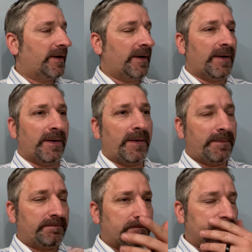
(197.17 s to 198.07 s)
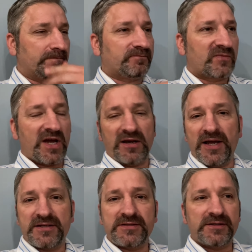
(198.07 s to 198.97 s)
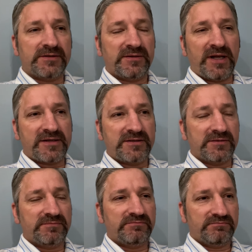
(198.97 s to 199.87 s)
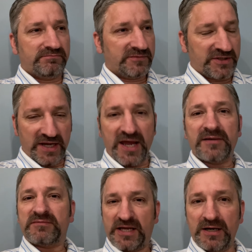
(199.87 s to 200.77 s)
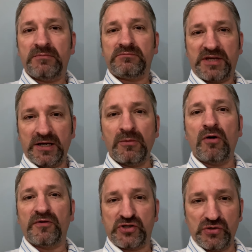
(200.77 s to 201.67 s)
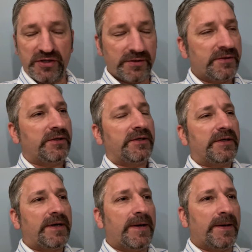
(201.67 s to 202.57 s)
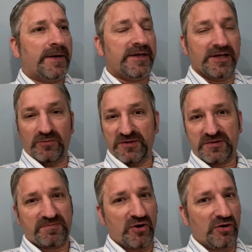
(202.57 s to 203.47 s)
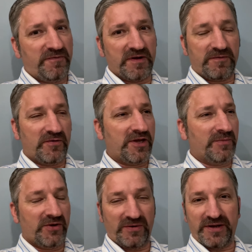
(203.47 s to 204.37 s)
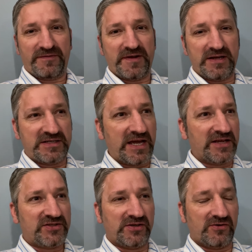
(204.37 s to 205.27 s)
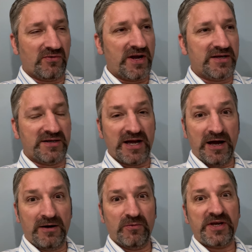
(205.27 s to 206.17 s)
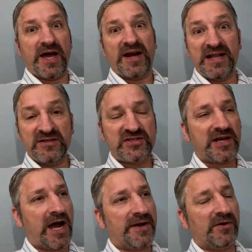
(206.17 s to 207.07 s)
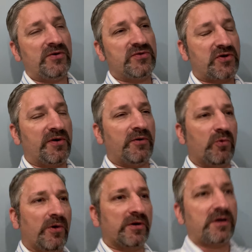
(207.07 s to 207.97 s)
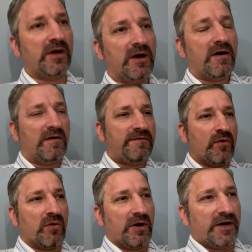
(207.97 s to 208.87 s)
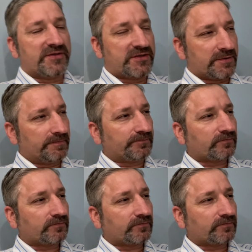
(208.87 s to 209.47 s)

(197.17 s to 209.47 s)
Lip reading: I'd like to get him over to you." It was perfect for them. They're like, "Fantastic, great. Now we got an insider who's going to work for us."